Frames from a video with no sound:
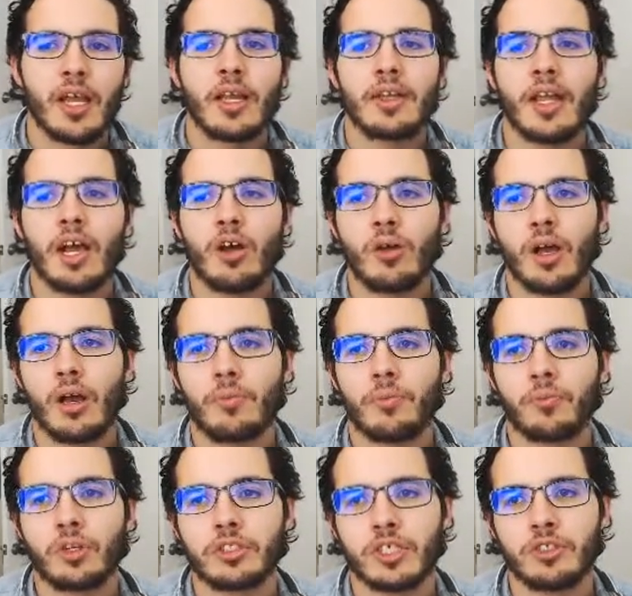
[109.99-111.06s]
Now,
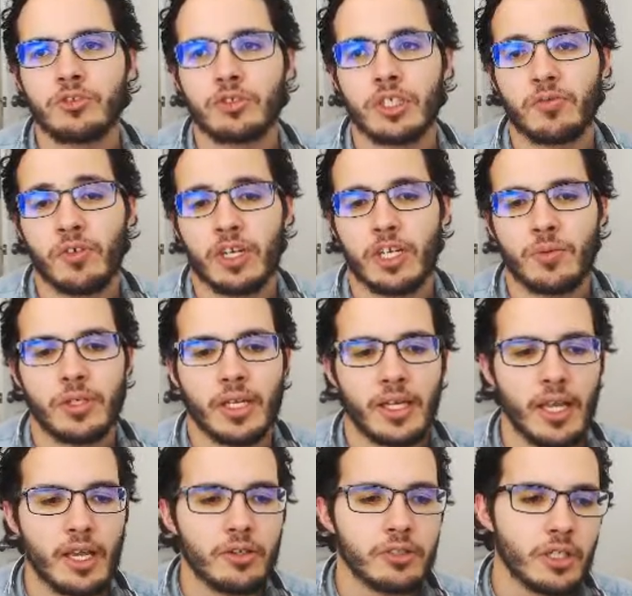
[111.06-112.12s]
what's interesting for anyone that
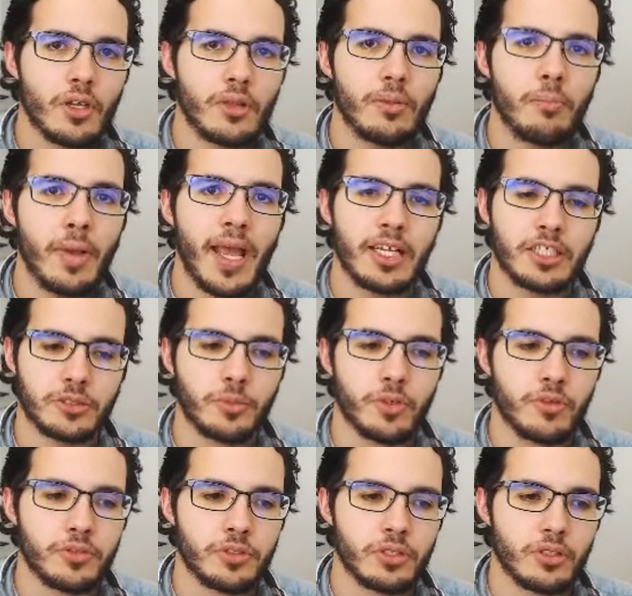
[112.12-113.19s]
cares, the max
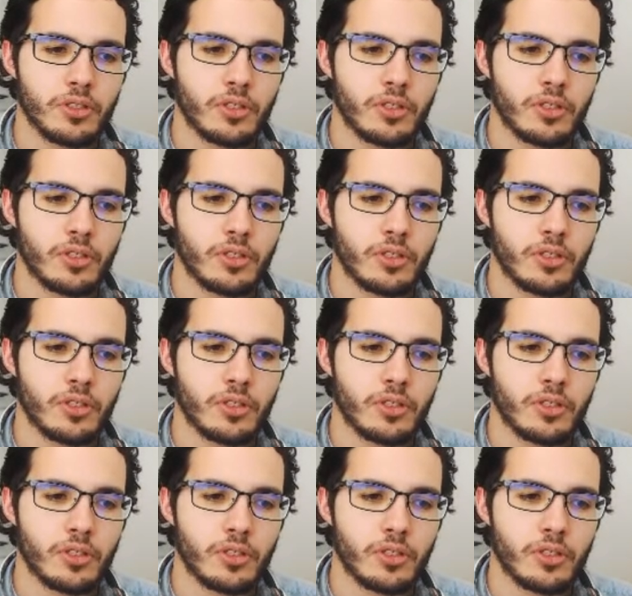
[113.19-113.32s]
moves.